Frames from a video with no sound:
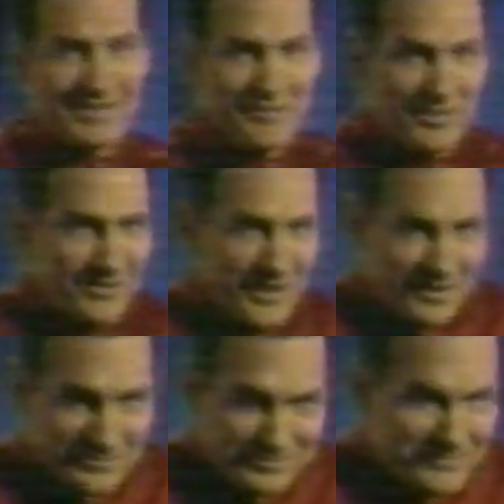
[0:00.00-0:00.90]
the movie.
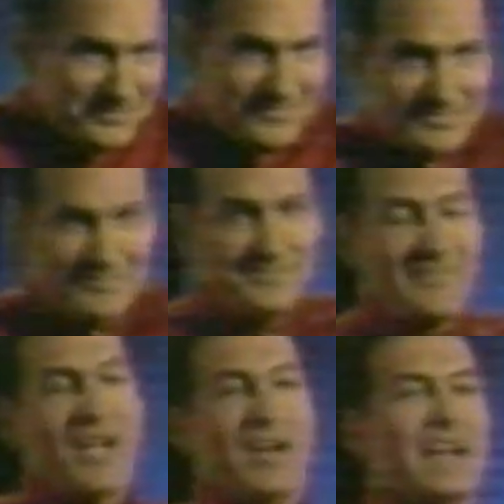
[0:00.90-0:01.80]

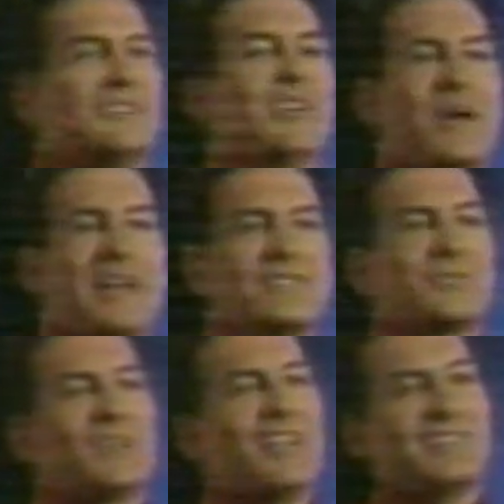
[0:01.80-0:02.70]
You know, I
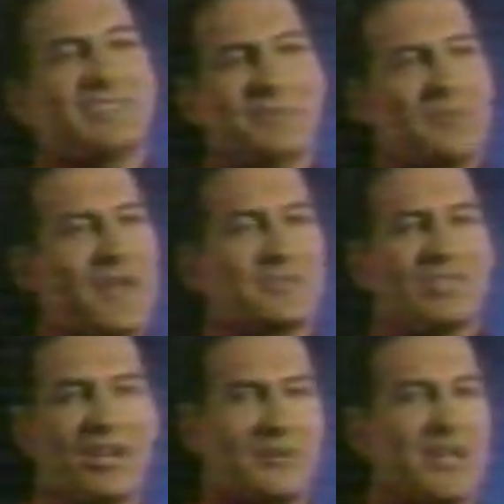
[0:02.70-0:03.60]
just realized something. When I was
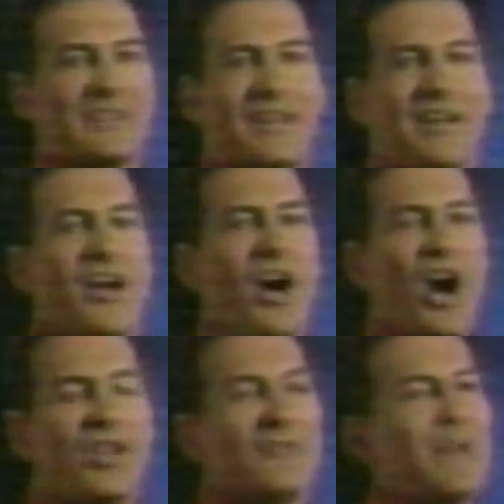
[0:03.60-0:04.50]
talking about that,
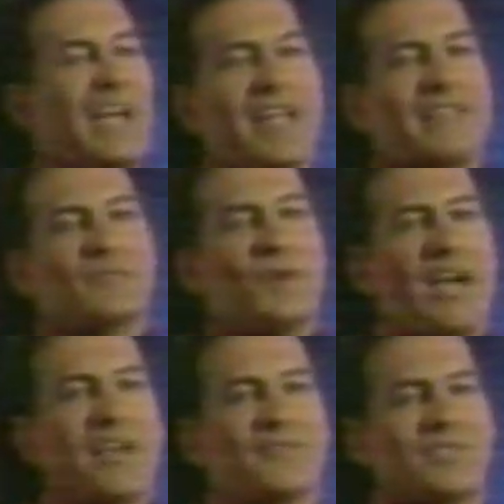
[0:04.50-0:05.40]
all of my
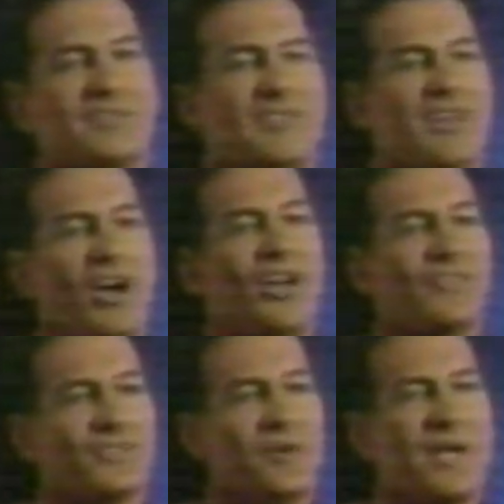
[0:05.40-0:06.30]
ex-wives
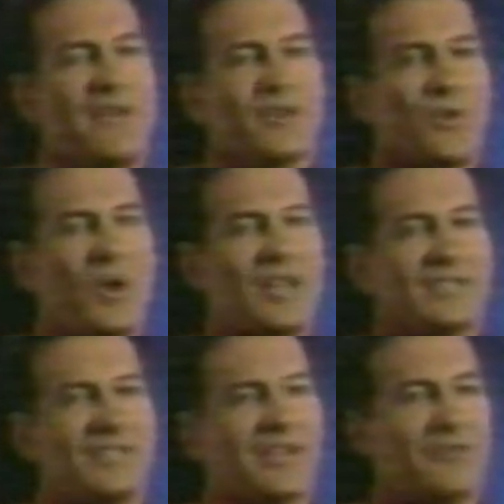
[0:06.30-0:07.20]
also have a
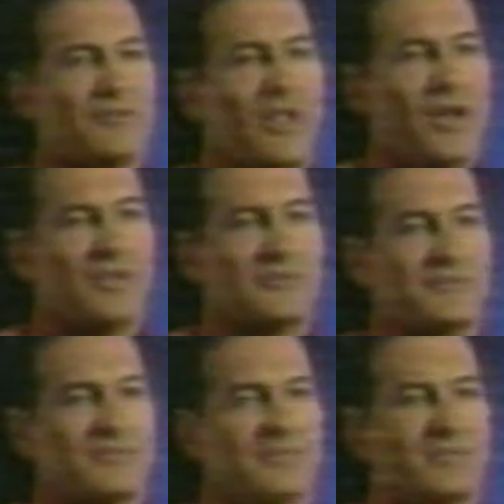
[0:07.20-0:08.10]
quality and a flaw.
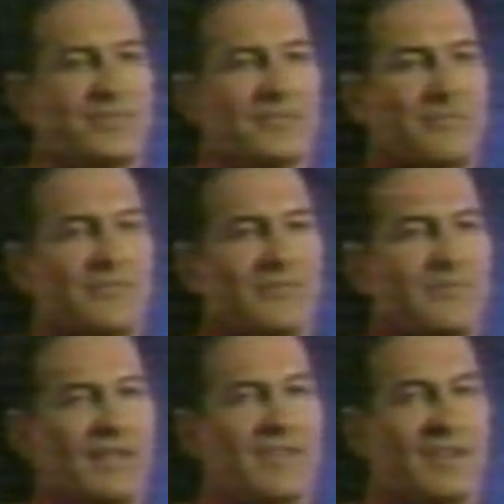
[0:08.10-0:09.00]

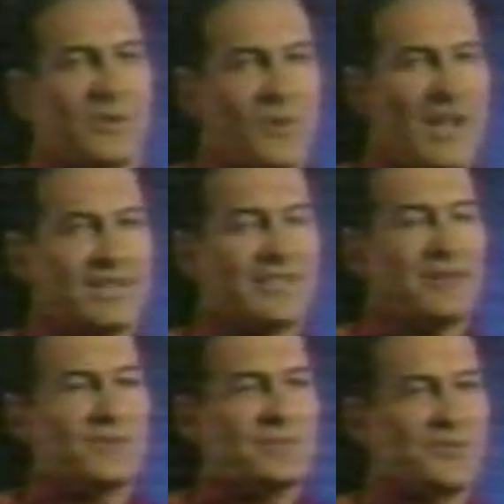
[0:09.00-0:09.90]
Their
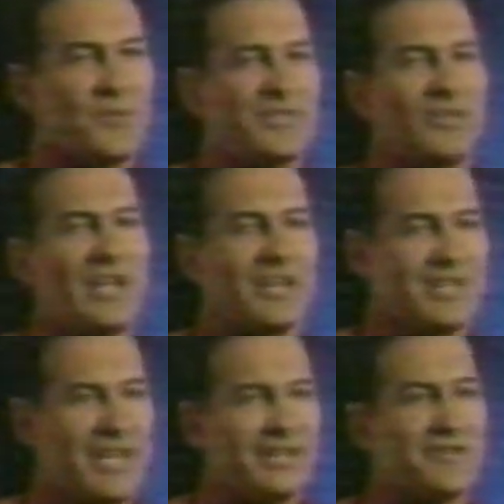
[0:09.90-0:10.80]
quality was between their
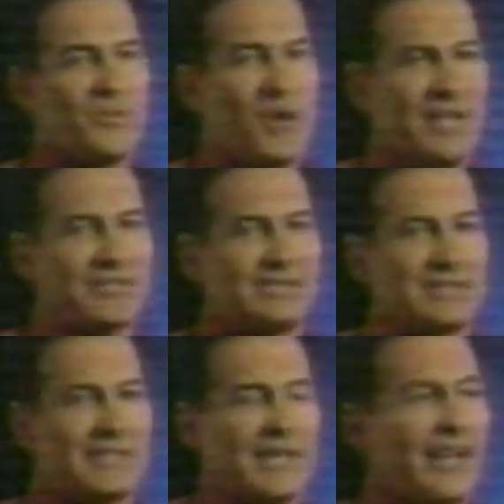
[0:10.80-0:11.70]
neckline and their waist,
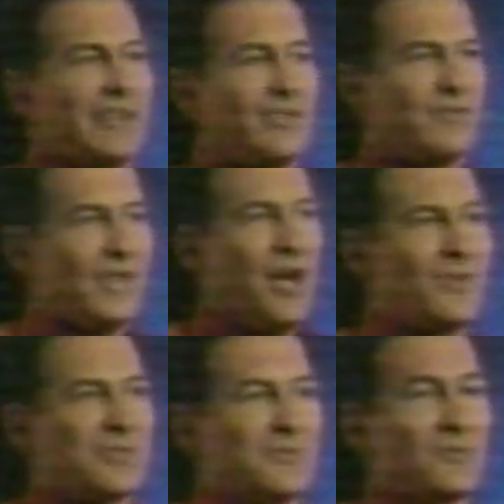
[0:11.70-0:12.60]
and their flaw
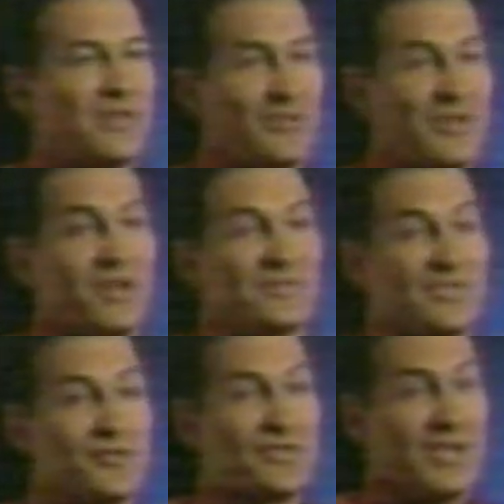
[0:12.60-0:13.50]
was between their nose
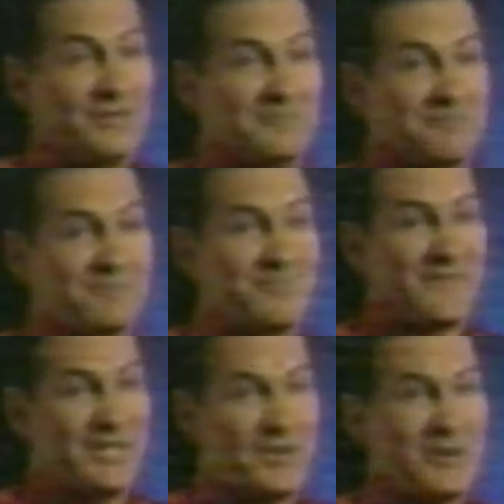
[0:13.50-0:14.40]
and their chin.
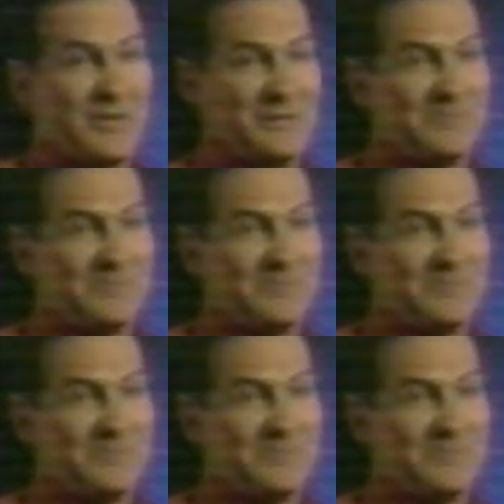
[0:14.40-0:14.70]
You know what I mean?